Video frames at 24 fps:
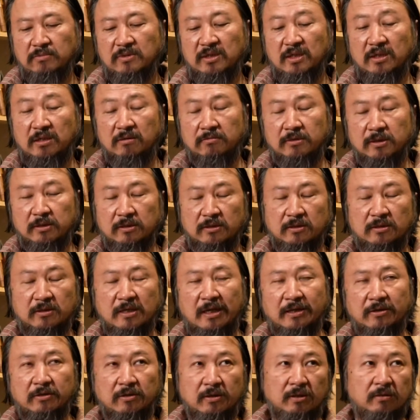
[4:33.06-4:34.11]
need to be
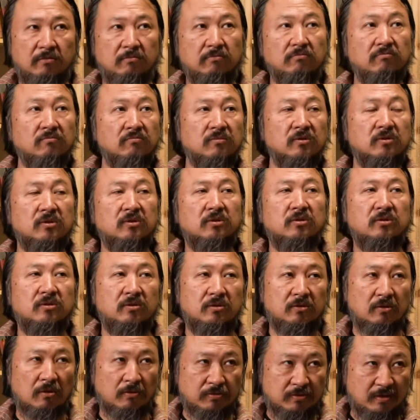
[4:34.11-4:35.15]
slightly
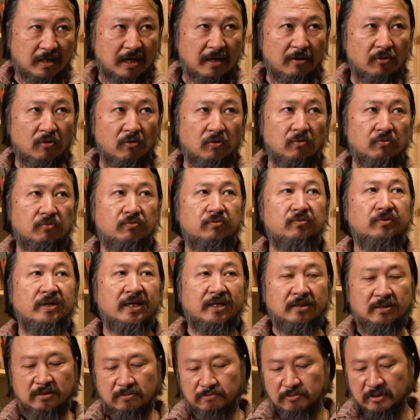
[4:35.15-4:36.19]
softer or
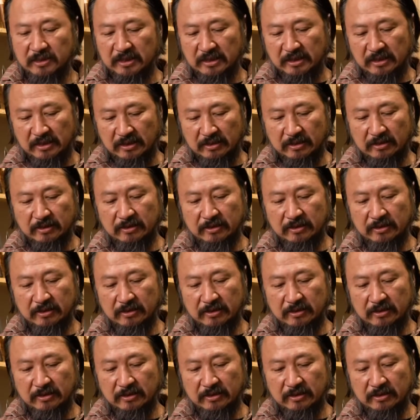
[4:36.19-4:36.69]
flexibility.